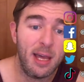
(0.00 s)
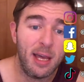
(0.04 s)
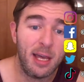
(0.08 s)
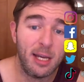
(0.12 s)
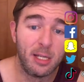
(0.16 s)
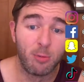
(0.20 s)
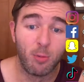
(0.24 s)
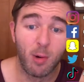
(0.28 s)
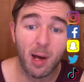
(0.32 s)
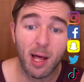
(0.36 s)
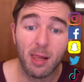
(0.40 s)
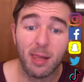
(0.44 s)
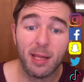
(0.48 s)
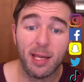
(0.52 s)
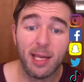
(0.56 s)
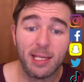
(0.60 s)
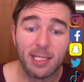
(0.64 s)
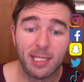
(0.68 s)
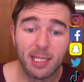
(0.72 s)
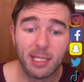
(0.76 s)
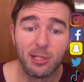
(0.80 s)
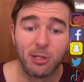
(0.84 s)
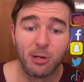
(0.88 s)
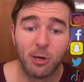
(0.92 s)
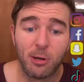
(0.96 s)
as well
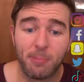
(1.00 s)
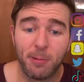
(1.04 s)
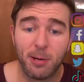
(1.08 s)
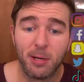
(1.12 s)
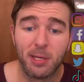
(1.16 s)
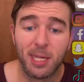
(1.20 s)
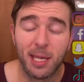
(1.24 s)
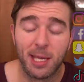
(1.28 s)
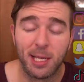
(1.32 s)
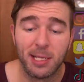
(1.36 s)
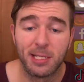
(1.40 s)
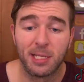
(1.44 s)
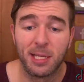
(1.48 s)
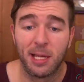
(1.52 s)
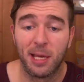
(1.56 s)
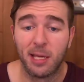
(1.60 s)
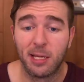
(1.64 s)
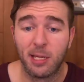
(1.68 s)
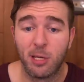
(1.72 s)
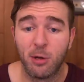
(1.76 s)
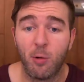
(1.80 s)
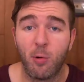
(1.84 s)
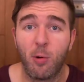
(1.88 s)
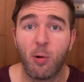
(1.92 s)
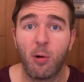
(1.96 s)
as interpret things
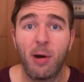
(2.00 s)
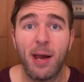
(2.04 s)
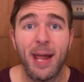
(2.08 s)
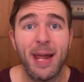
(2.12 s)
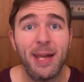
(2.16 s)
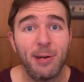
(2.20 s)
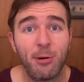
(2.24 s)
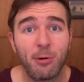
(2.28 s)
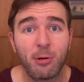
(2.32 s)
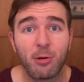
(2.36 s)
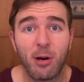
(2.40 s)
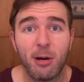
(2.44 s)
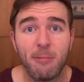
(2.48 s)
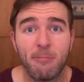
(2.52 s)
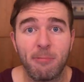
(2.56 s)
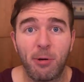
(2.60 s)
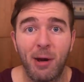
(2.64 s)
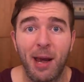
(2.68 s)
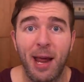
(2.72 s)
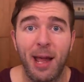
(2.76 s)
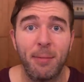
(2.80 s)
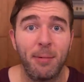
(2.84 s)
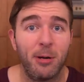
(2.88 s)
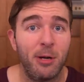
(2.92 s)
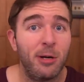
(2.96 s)
like your endocrine
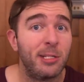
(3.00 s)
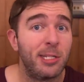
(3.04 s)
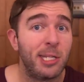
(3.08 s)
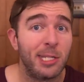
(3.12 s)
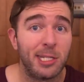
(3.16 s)
parameters,